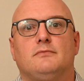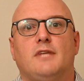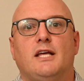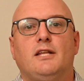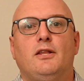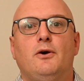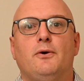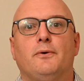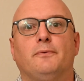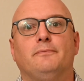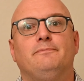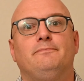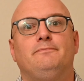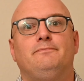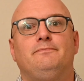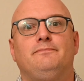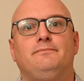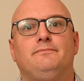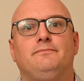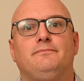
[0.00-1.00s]
Hello.
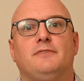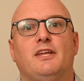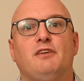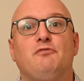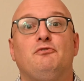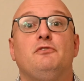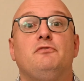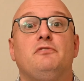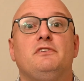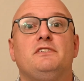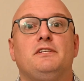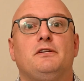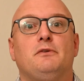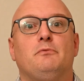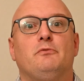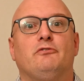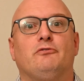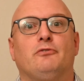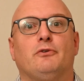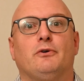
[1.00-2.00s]
If you
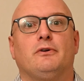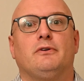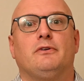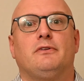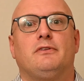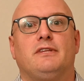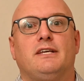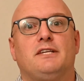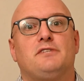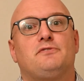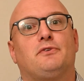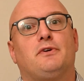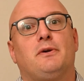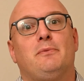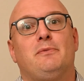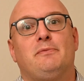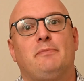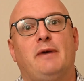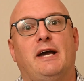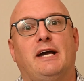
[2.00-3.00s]
visited before, thanks for
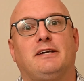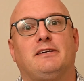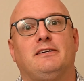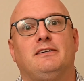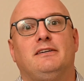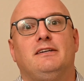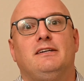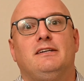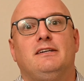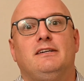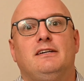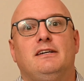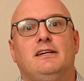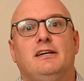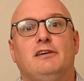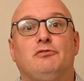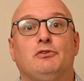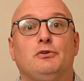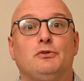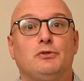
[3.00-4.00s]
coming back.
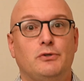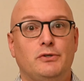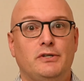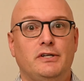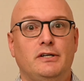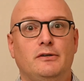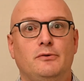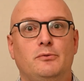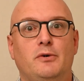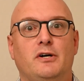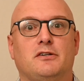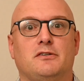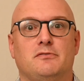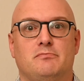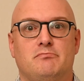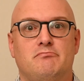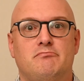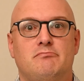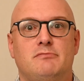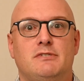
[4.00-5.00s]
If you're new here,
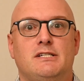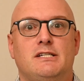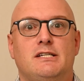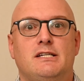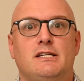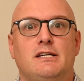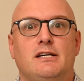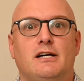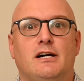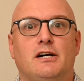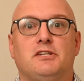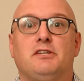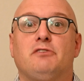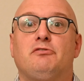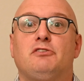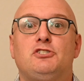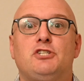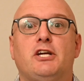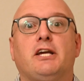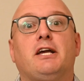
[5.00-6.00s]
welcome.
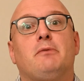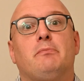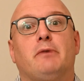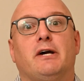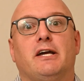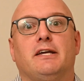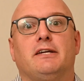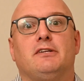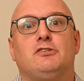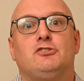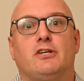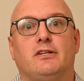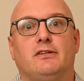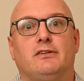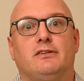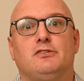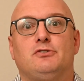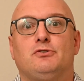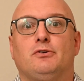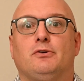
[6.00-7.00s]
Definitely check out my
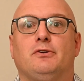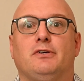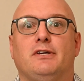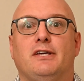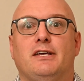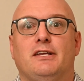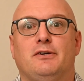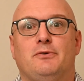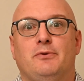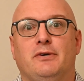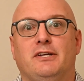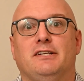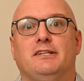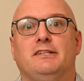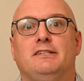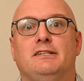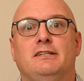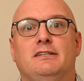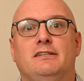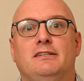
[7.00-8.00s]
channel intro to get acquainted.